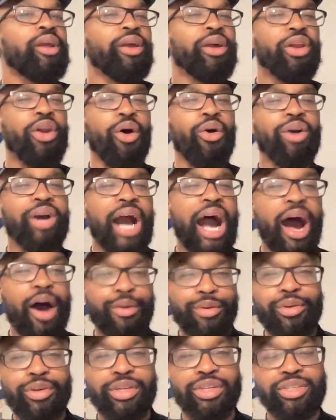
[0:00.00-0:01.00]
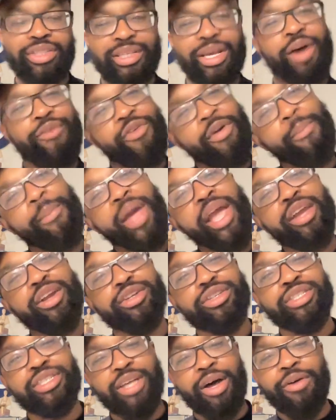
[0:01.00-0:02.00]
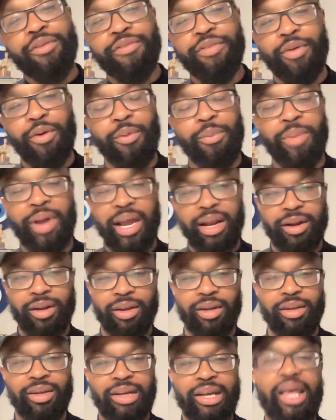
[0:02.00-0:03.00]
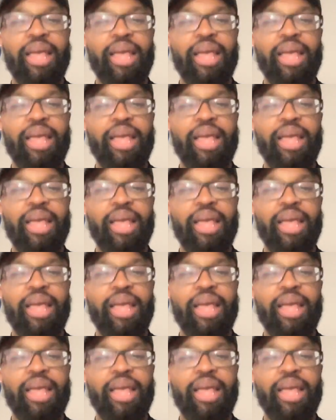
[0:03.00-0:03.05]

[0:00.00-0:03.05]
you know, coddle yourself and make yourself feel better.